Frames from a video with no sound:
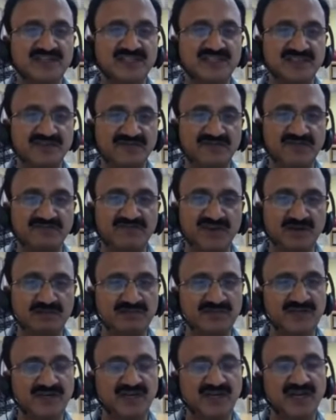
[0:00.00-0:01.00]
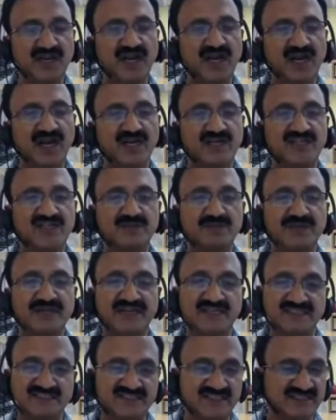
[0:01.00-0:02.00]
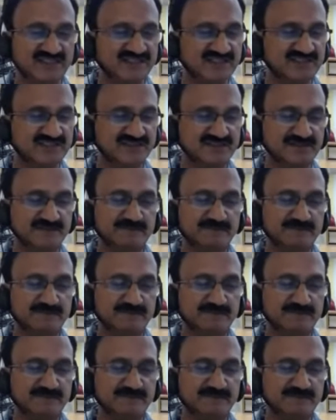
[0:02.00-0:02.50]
is suffering from TB disease.